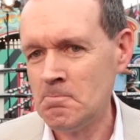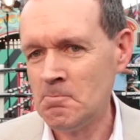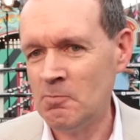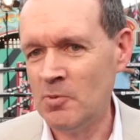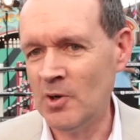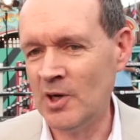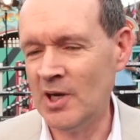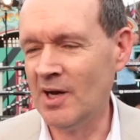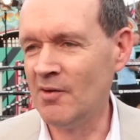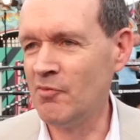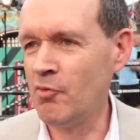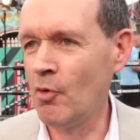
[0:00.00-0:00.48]

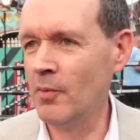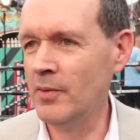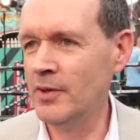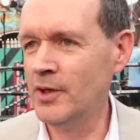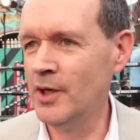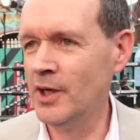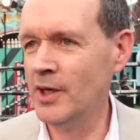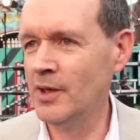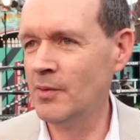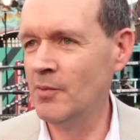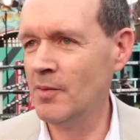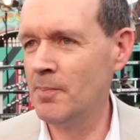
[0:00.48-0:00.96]
we love what we're
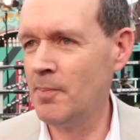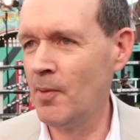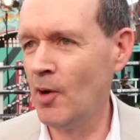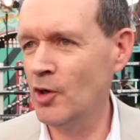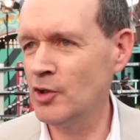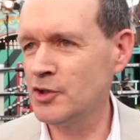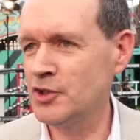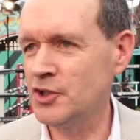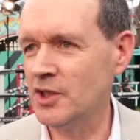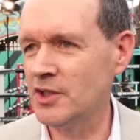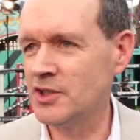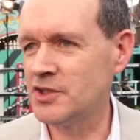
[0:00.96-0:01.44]
doing with
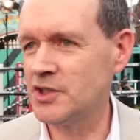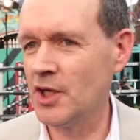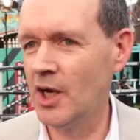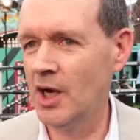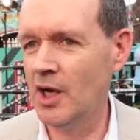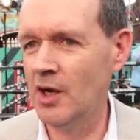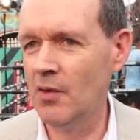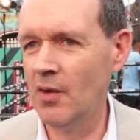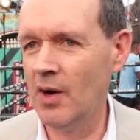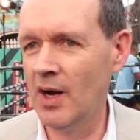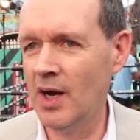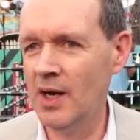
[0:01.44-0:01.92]
boxers.
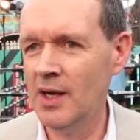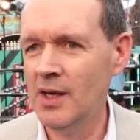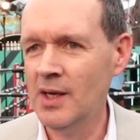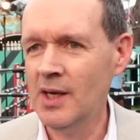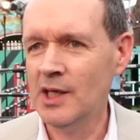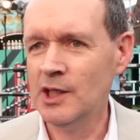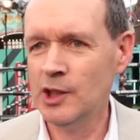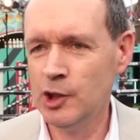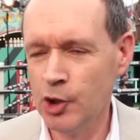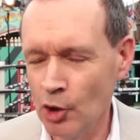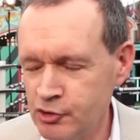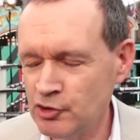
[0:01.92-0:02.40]
So, a uh,
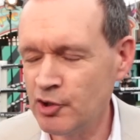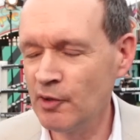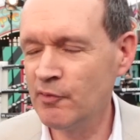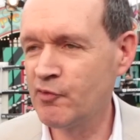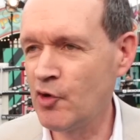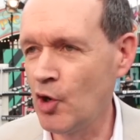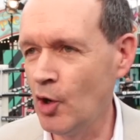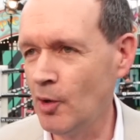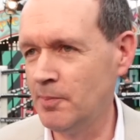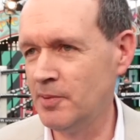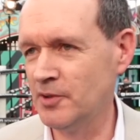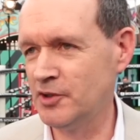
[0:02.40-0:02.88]
lot of
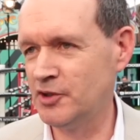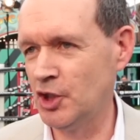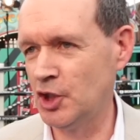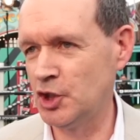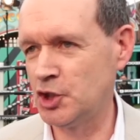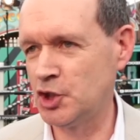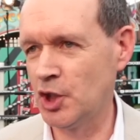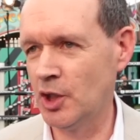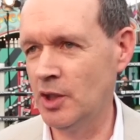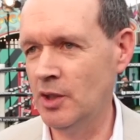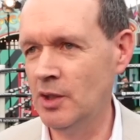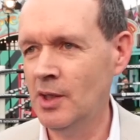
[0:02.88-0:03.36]

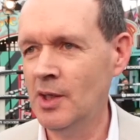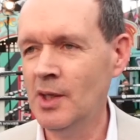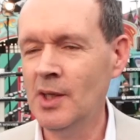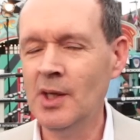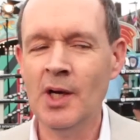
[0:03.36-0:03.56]
competition,